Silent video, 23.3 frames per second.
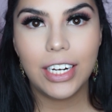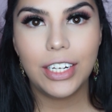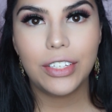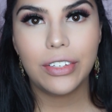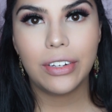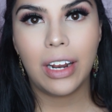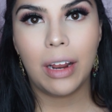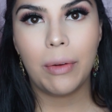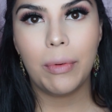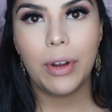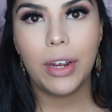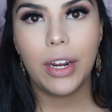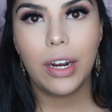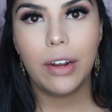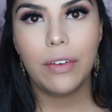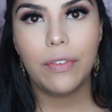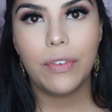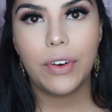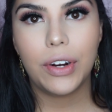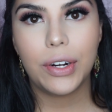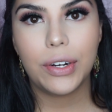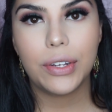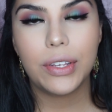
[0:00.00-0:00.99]
So now
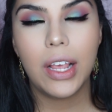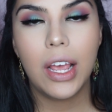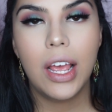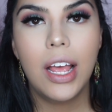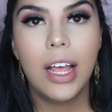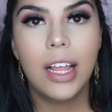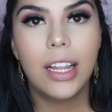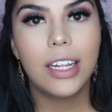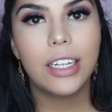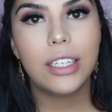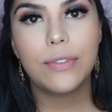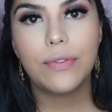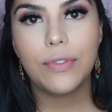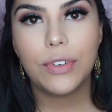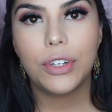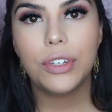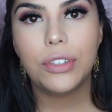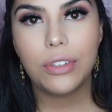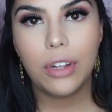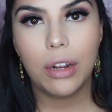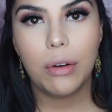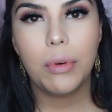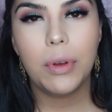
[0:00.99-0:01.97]
let's
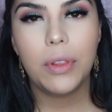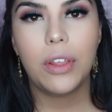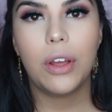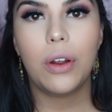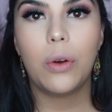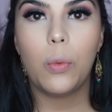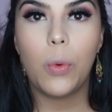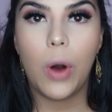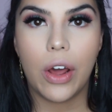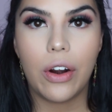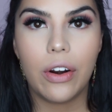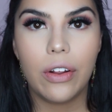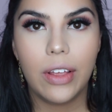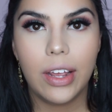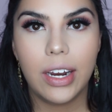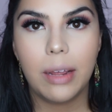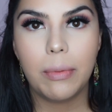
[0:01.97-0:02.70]
first start with our waterline.